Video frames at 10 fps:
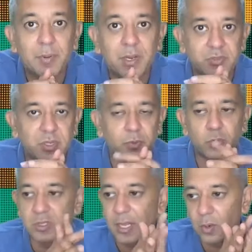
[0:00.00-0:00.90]
if suppose
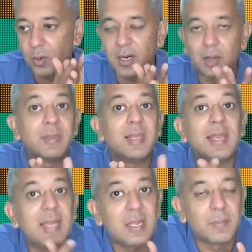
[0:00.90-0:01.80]
like, you know, a company like
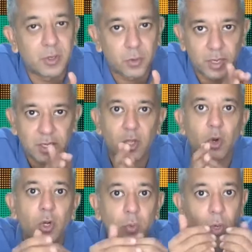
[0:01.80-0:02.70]
DMart today, they all
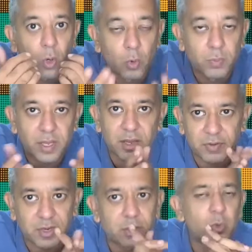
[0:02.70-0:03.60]
do a home delivery.
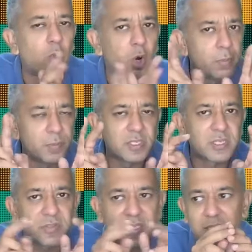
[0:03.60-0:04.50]
You all must have
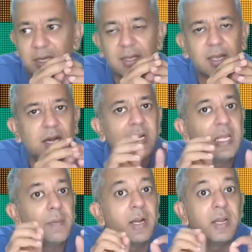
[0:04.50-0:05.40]
seen that there are
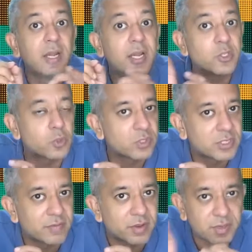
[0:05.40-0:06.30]
DMart ready stores
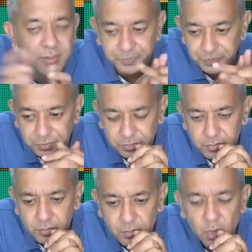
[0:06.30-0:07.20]
everywhere.
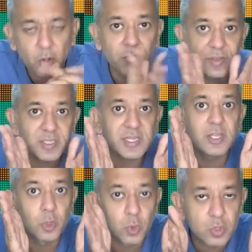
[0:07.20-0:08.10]
Obviously
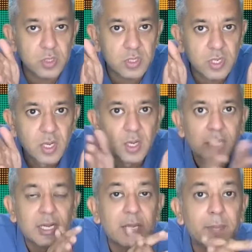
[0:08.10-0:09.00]
those
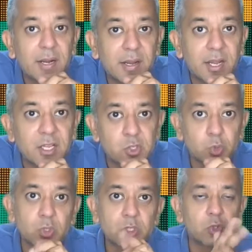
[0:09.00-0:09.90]
DMart ready
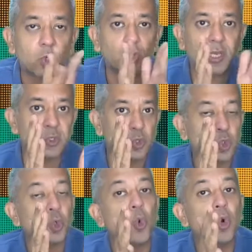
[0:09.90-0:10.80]
stores, okay,
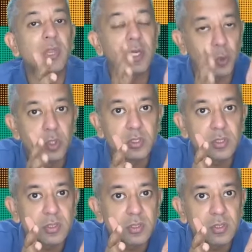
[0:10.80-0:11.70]
store the
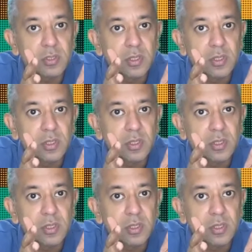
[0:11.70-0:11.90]
goods,